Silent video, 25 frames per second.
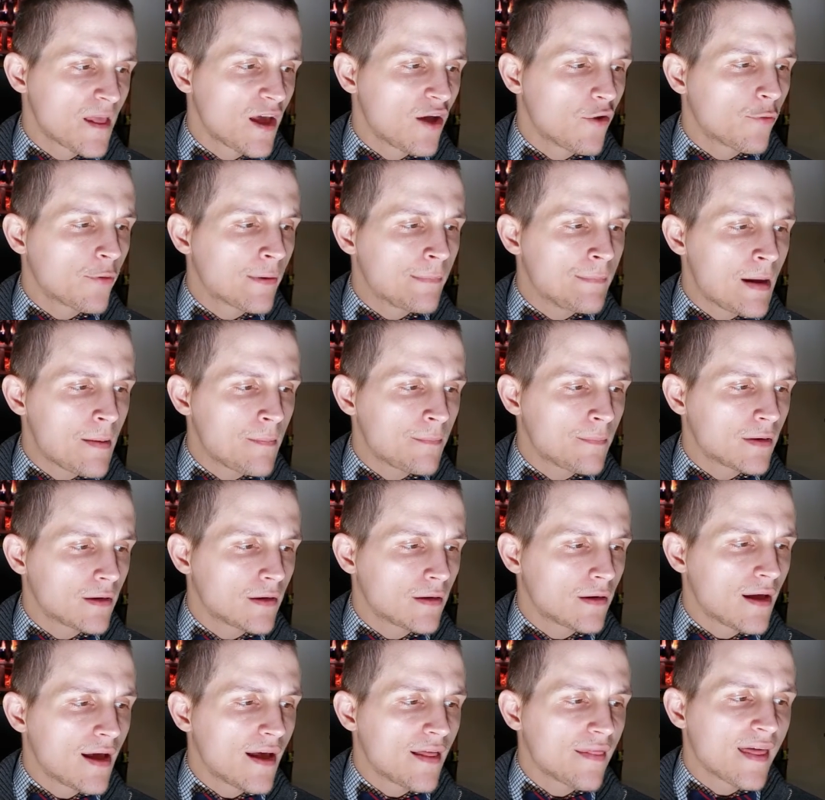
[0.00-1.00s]

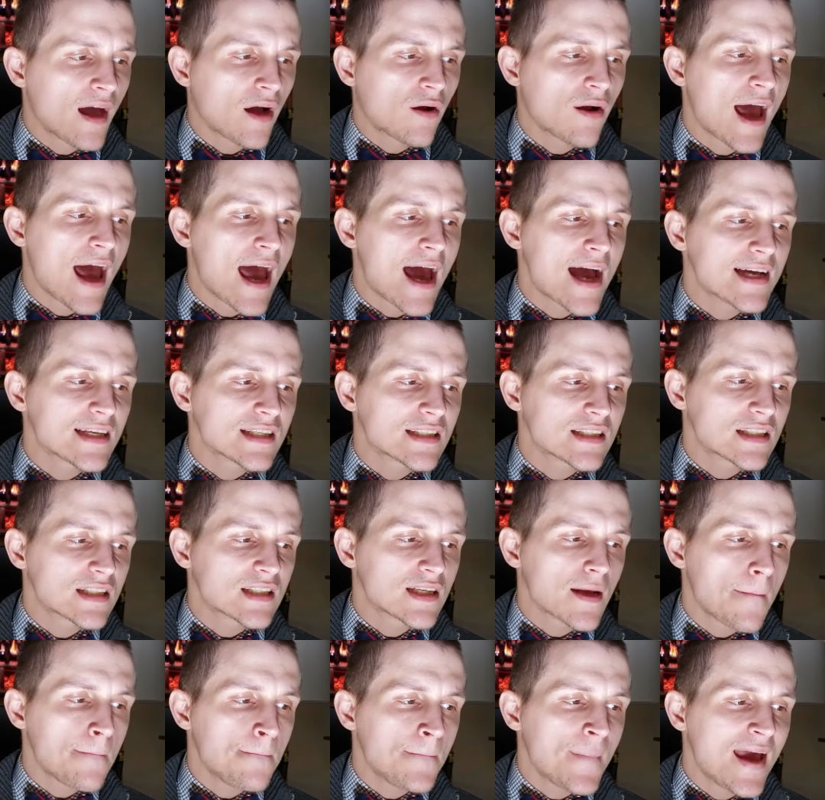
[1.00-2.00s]
Remember, thou
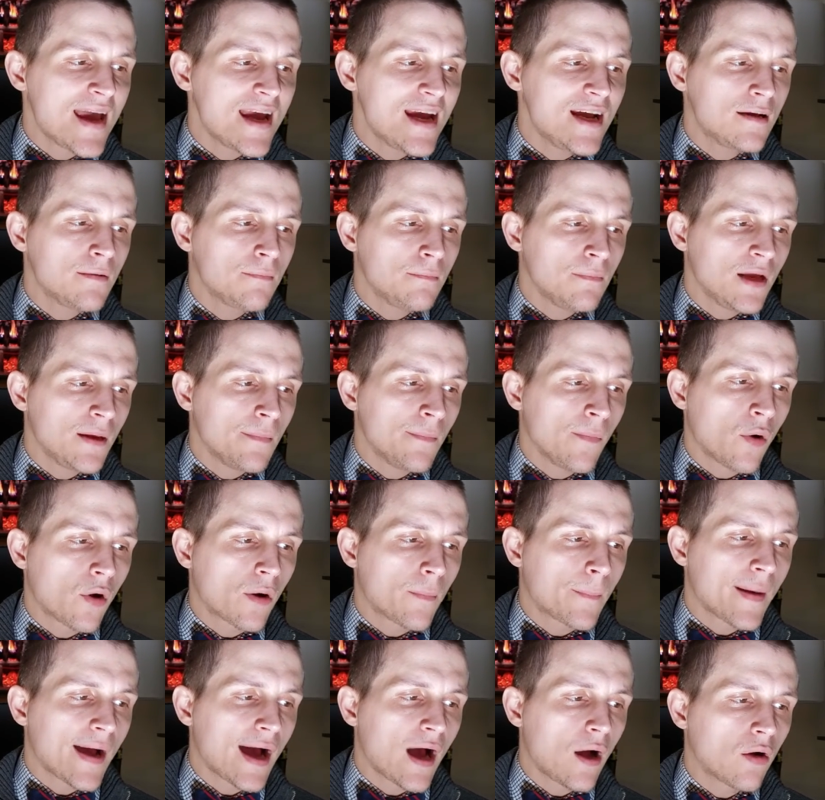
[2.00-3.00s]
hast made me more
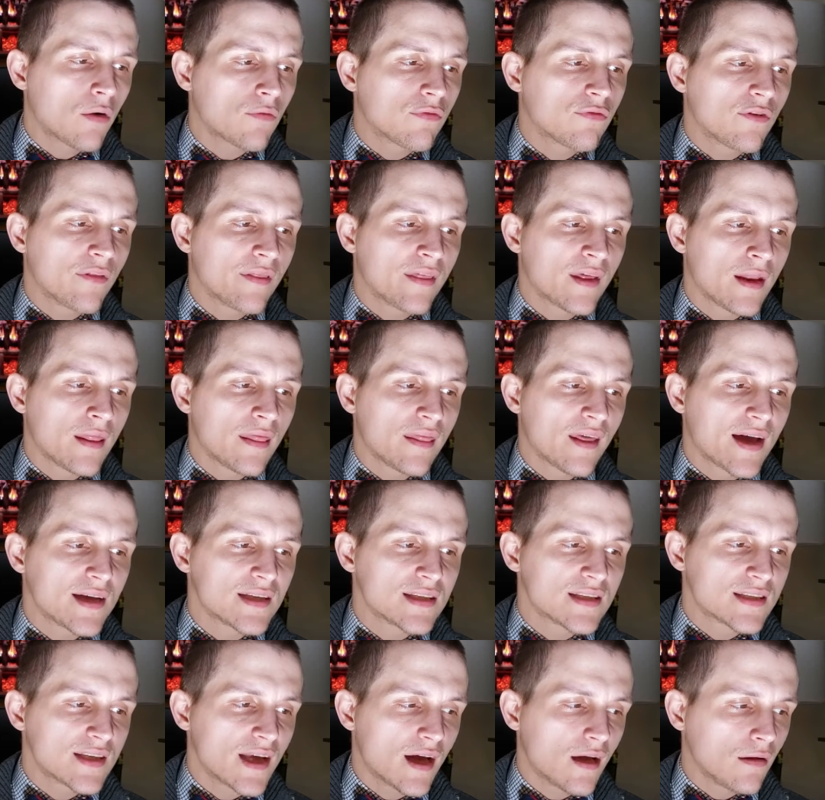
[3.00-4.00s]
powerful than
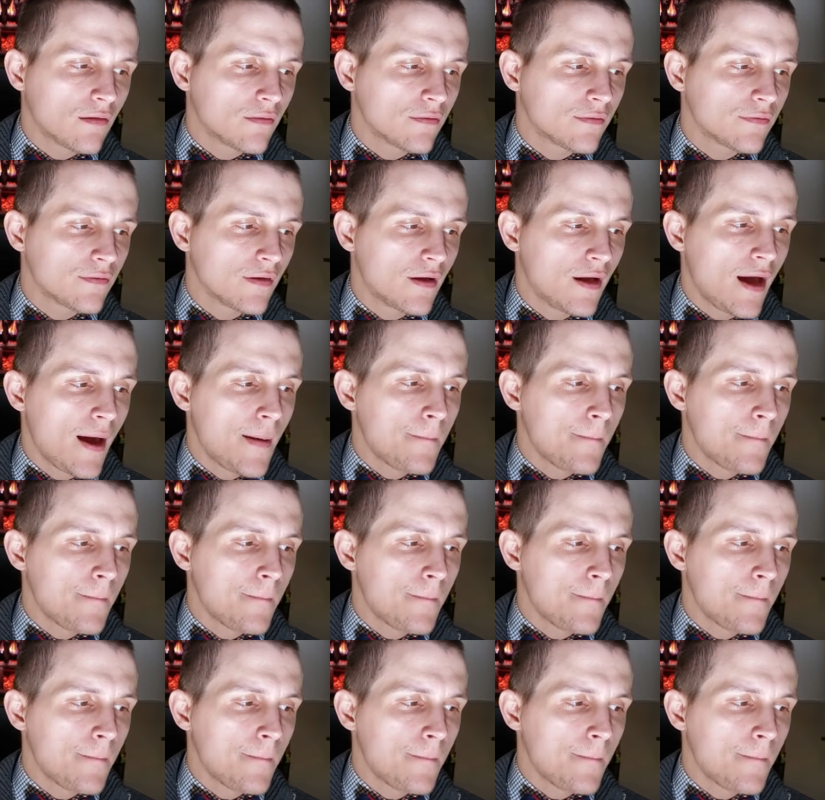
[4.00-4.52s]
thyself.